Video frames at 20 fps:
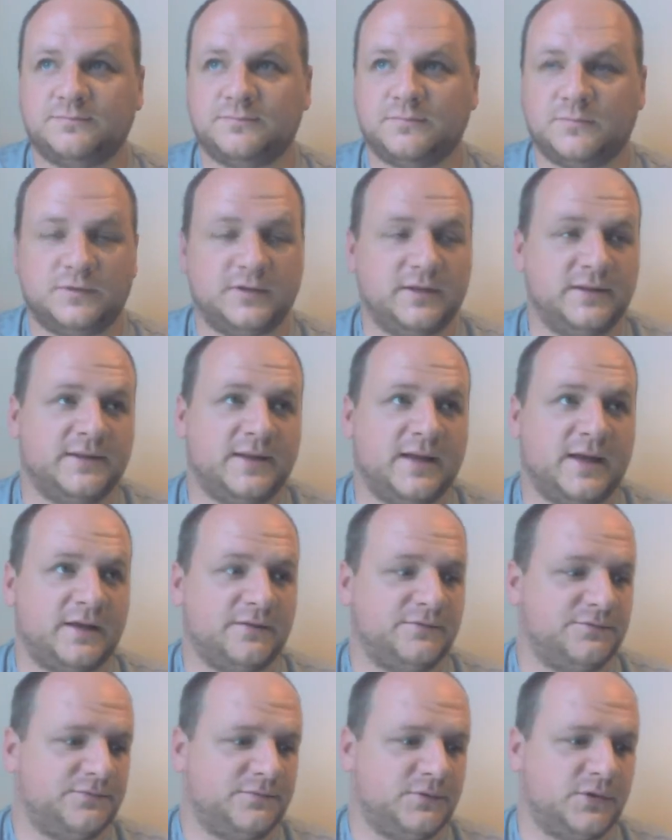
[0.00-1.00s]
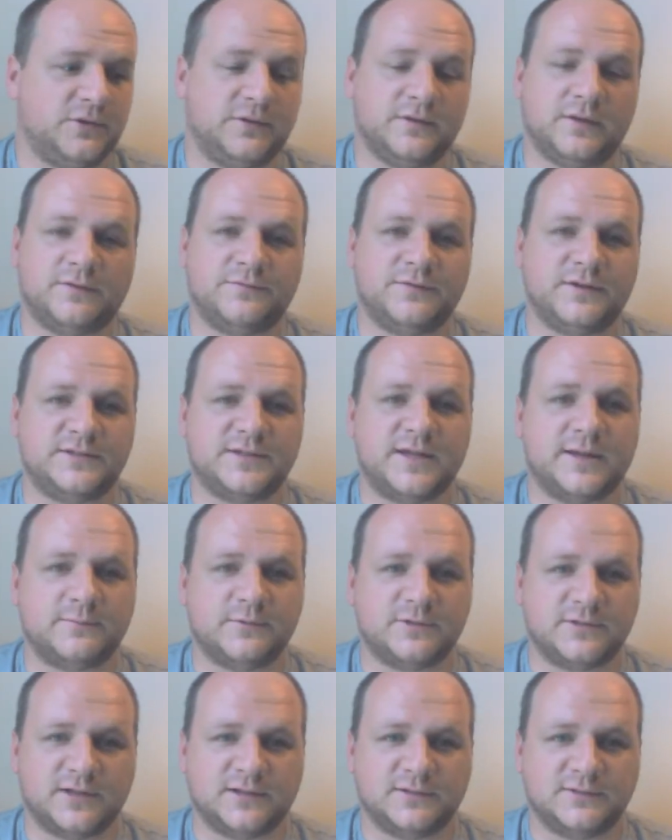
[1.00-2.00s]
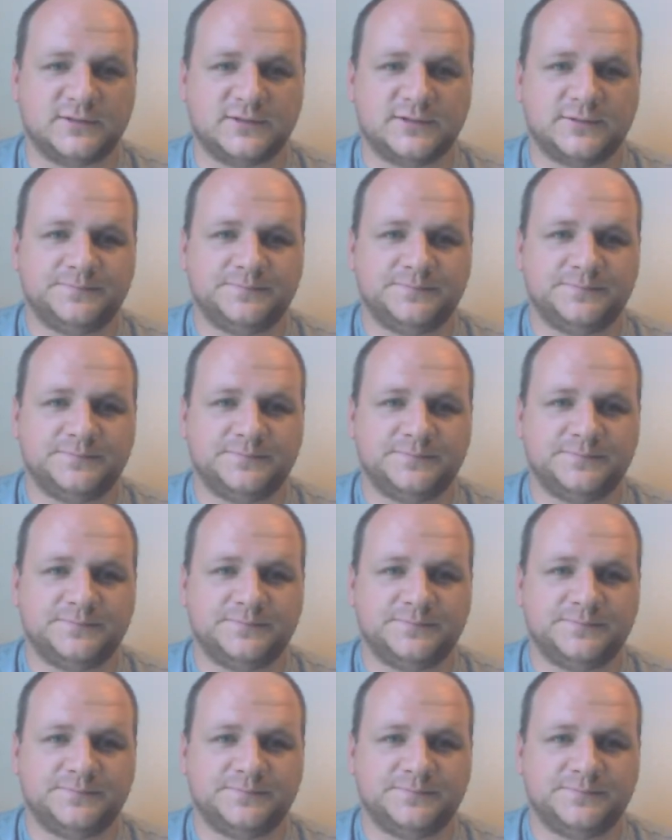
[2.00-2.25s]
didn't have good enough exam results.